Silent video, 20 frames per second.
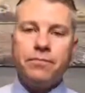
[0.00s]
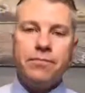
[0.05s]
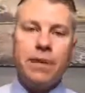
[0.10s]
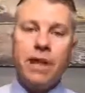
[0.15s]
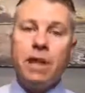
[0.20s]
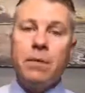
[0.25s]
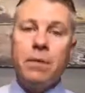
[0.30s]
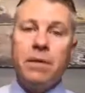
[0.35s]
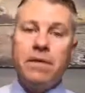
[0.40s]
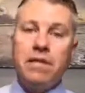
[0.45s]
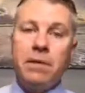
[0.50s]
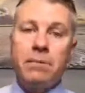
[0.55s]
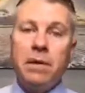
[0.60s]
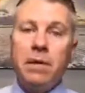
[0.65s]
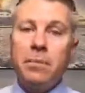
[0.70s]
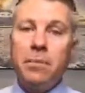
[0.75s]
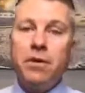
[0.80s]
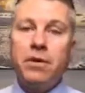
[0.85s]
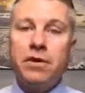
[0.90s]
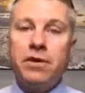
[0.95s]
And we see
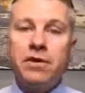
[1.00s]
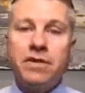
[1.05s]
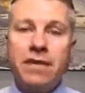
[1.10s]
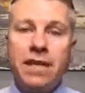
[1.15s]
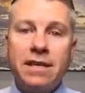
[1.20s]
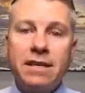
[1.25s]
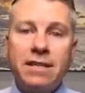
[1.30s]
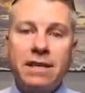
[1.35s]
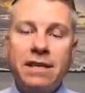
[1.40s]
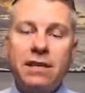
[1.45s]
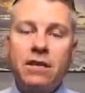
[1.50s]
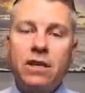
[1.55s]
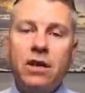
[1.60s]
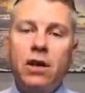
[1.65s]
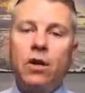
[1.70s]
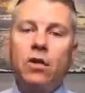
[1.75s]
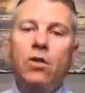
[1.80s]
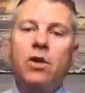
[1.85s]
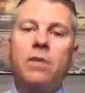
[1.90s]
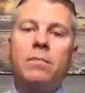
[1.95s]
people in their 60s
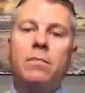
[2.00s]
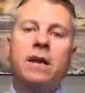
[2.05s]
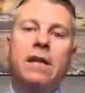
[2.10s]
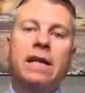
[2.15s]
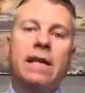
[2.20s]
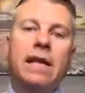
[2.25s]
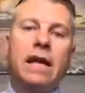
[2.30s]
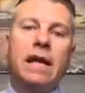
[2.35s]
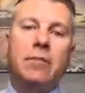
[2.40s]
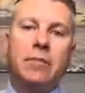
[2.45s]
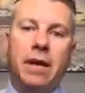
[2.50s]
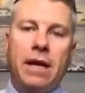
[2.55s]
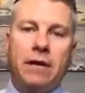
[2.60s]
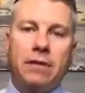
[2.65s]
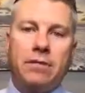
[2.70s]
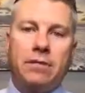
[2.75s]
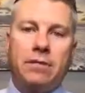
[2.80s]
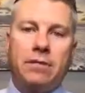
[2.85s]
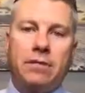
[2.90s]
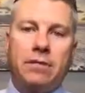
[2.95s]
who can barely get out of
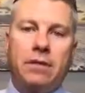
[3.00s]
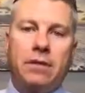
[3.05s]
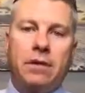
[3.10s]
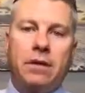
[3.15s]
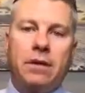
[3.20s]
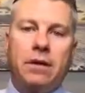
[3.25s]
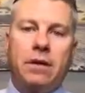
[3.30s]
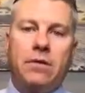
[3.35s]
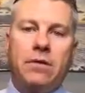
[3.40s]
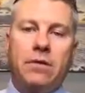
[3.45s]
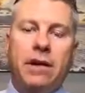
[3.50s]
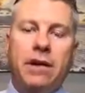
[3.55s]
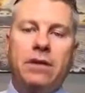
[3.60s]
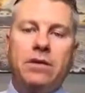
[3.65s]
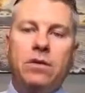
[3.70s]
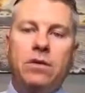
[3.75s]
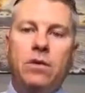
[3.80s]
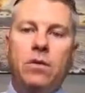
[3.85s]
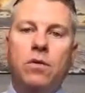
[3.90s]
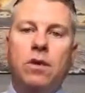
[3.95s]
bed, right?
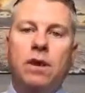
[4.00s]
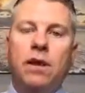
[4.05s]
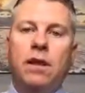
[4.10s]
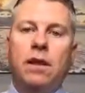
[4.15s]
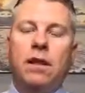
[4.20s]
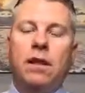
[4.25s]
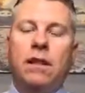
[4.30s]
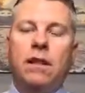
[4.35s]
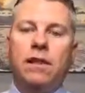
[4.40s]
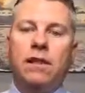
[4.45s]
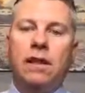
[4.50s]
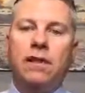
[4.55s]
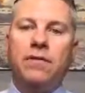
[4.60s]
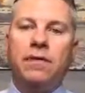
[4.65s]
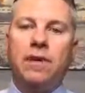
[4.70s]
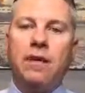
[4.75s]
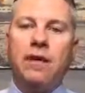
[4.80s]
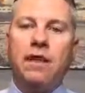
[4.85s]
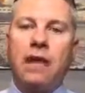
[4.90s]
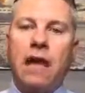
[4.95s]
So
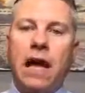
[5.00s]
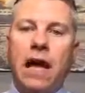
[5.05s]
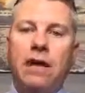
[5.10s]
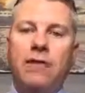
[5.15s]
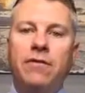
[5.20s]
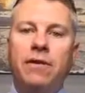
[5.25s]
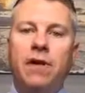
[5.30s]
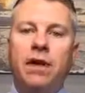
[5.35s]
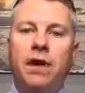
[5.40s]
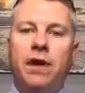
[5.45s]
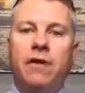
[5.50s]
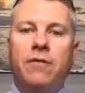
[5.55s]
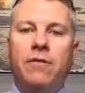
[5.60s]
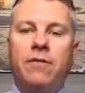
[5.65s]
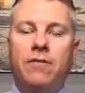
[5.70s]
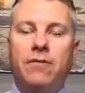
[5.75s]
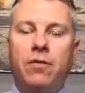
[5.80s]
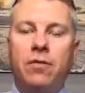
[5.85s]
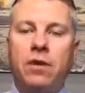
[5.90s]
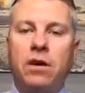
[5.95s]
living a life of
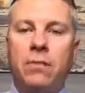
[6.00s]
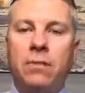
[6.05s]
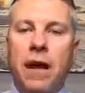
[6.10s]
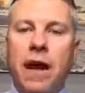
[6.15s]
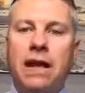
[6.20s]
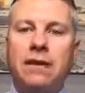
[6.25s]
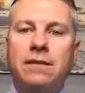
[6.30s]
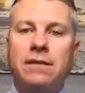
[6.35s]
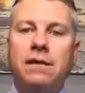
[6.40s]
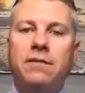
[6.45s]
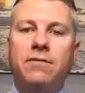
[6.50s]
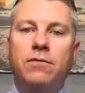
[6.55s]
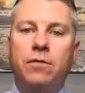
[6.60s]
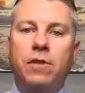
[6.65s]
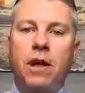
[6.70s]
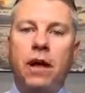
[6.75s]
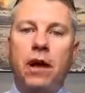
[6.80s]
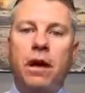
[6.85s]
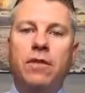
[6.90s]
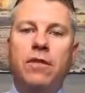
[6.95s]
full capacity,
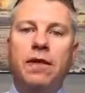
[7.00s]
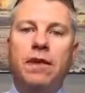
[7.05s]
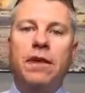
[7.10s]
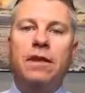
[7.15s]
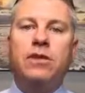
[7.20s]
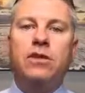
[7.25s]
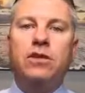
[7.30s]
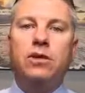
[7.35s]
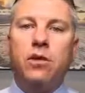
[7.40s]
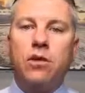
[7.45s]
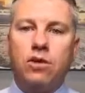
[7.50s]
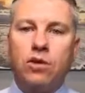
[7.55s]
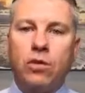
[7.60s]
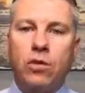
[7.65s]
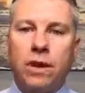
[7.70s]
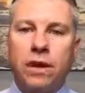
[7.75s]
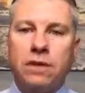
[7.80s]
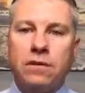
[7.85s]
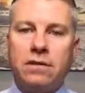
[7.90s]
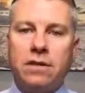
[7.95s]
full health is your
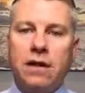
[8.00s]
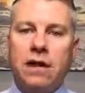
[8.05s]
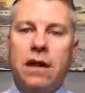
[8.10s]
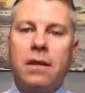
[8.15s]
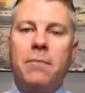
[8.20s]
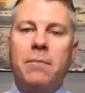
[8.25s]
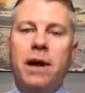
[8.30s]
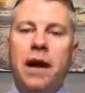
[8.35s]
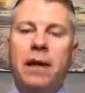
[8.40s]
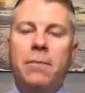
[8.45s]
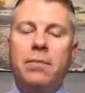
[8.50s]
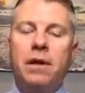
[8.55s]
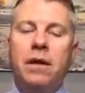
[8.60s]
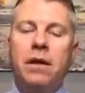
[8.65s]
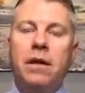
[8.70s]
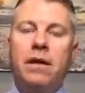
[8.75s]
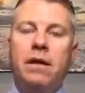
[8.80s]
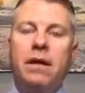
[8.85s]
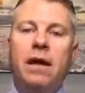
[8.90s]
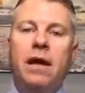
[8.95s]
choice. And in my
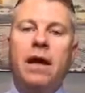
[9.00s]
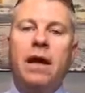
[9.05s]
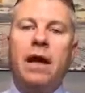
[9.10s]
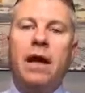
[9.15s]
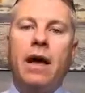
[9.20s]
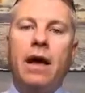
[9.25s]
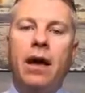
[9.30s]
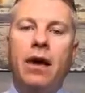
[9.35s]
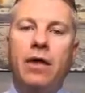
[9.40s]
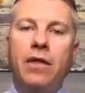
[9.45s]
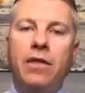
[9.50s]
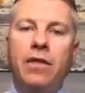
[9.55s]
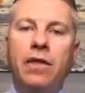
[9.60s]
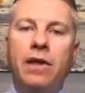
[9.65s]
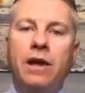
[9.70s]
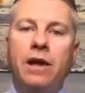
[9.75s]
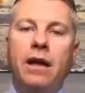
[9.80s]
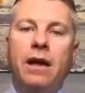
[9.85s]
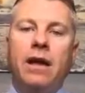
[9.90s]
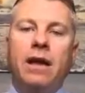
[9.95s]
opinion, health
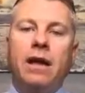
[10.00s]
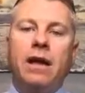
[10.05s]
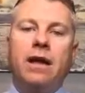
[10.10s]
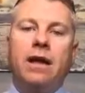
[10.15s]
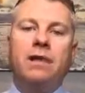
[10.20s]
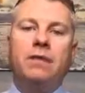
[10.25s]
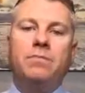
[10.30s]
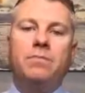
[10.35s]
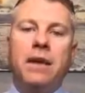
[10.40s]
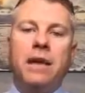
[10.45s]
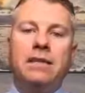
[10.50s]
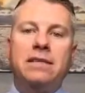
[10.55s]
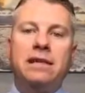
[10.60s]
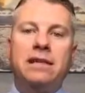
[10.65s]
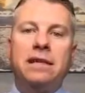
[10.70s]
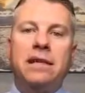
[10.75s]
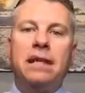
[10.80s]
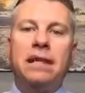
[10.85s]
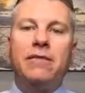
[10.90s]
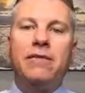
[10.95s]
is
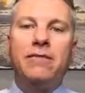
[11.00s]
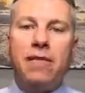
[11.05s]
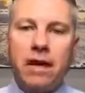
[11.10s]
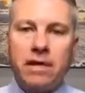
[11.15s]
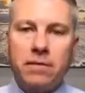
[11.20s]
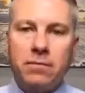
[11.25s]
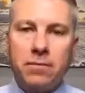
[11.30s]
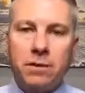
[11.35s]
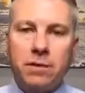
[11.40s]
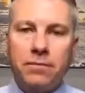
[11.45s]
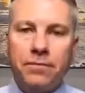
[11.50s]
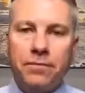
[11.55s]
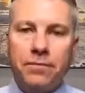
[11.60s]
basically an investment.